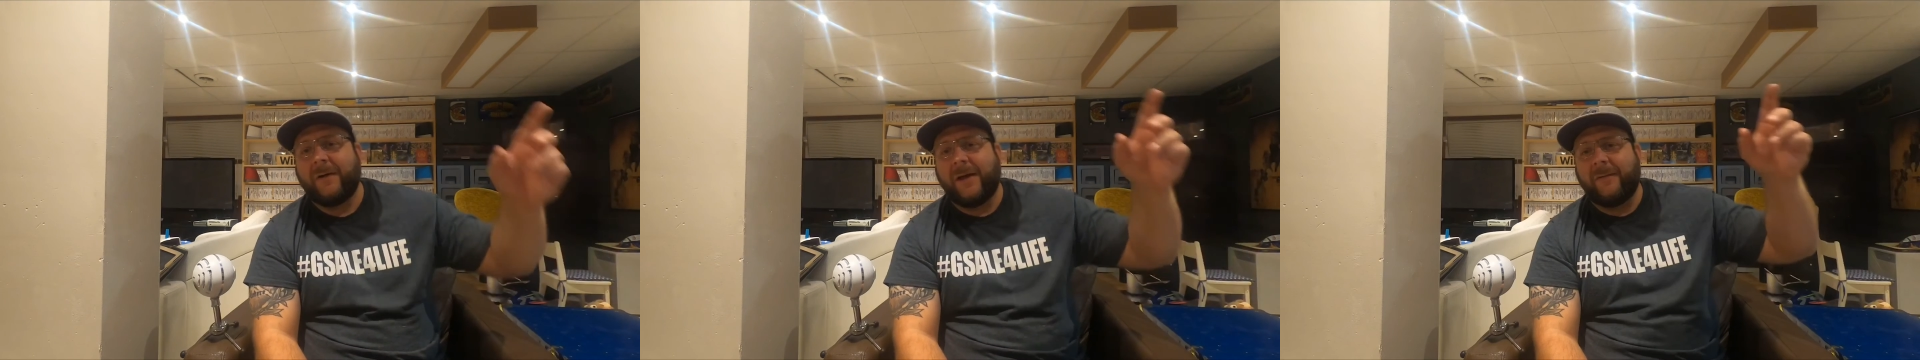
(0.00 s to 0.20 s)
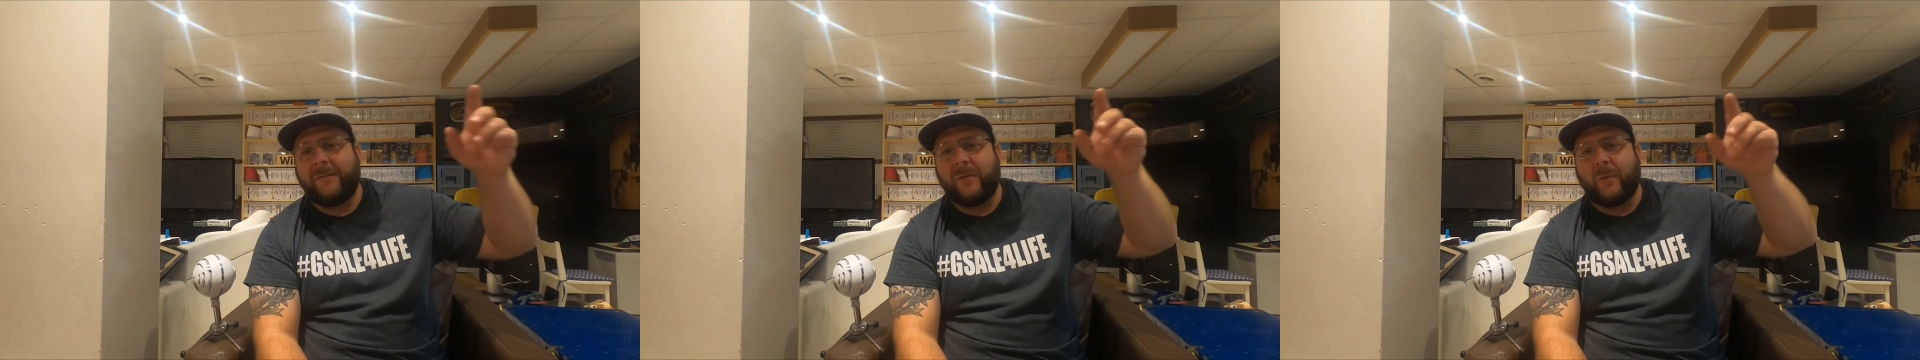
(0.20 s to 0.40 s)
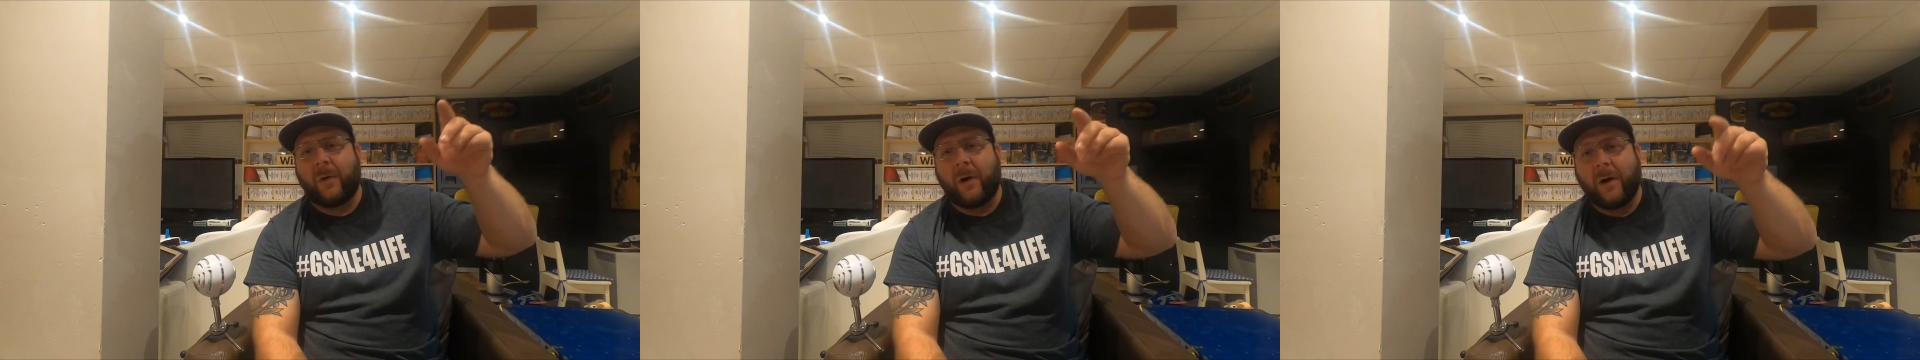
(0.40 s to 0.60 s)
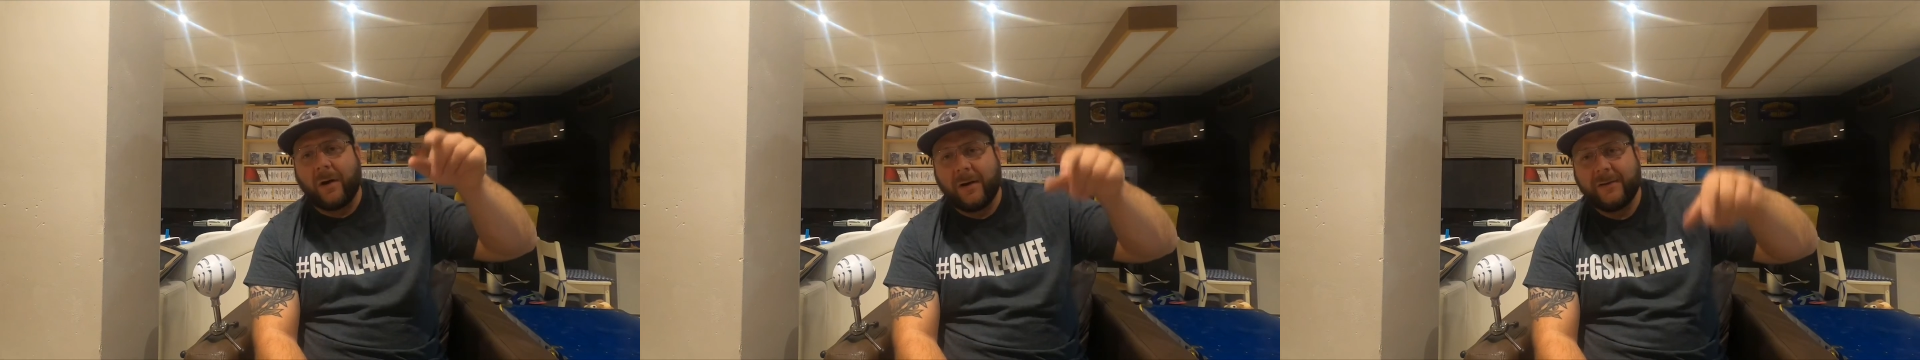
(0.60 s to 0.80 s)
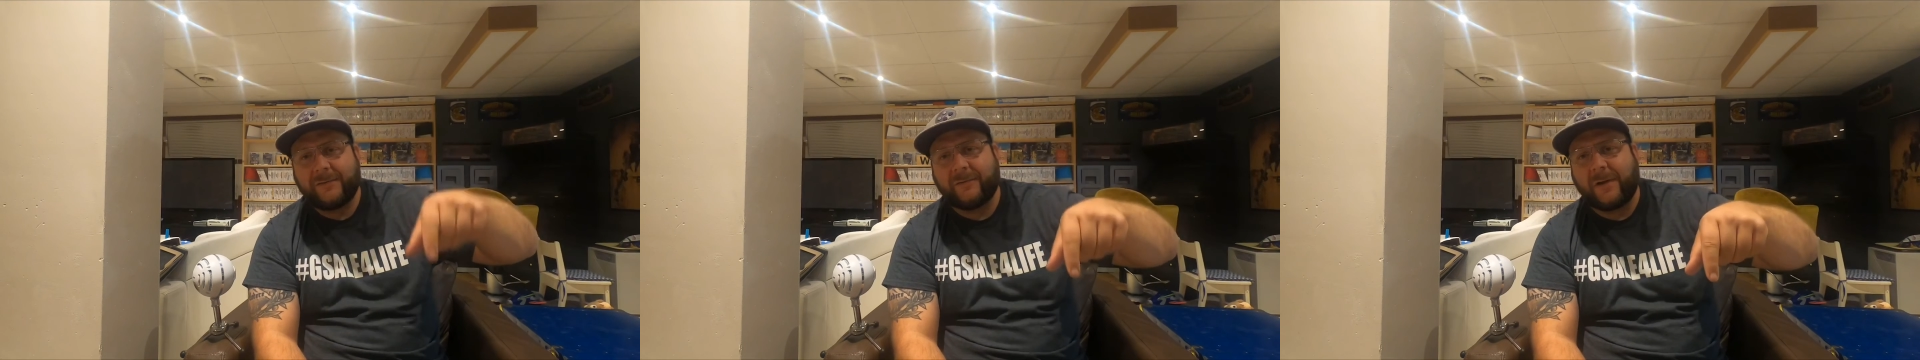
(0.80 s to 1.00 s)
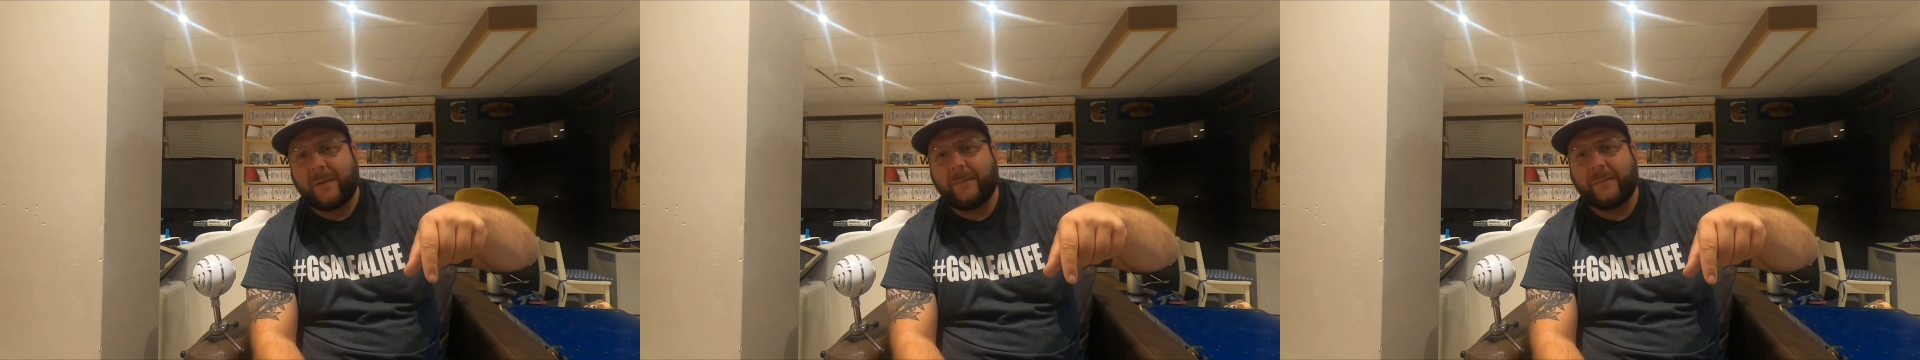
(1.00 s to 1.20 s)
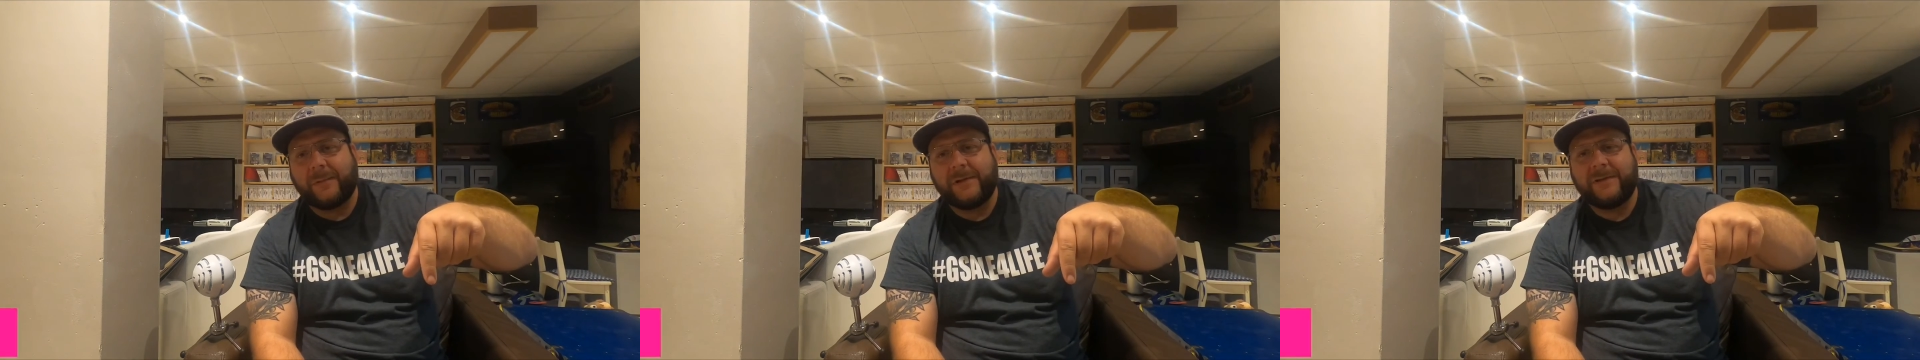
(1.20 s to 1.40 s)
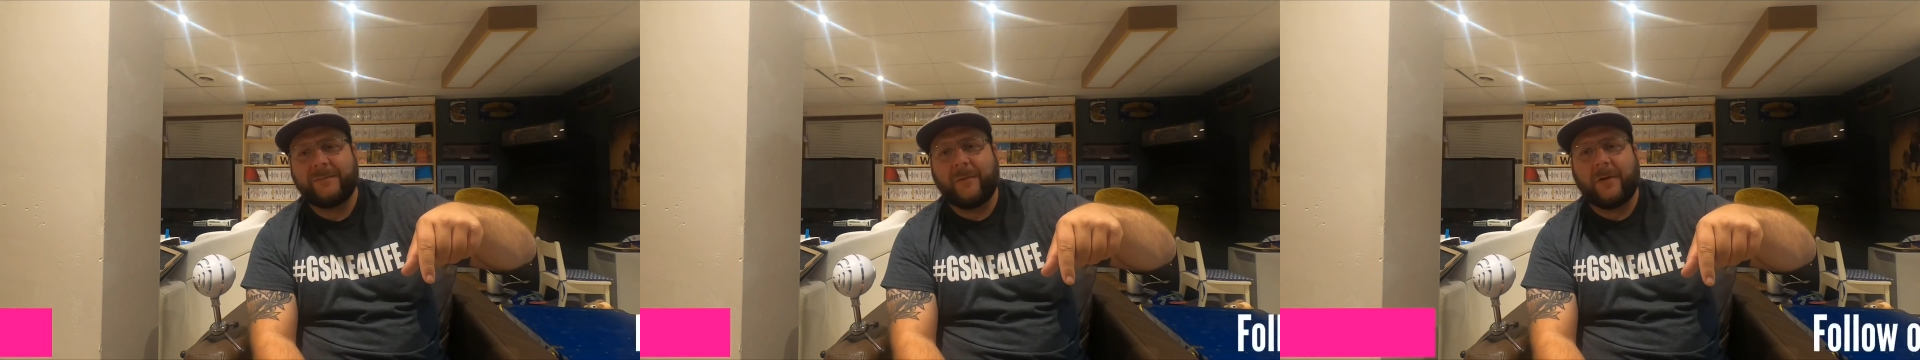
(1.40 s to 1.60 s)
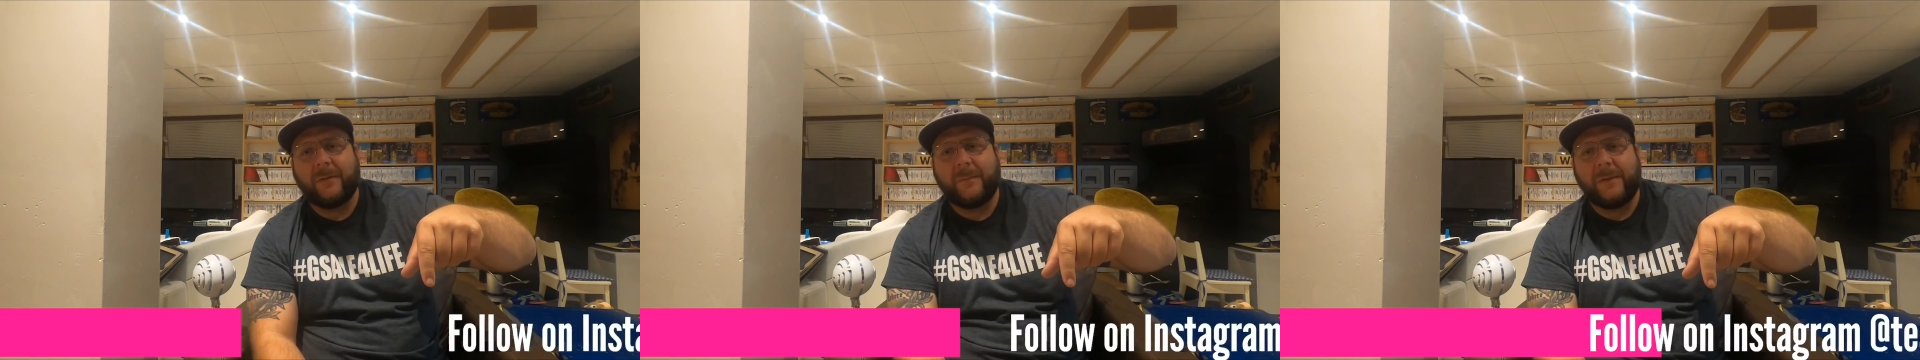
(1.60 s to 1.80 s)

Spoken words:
If you are on Instagram, please follow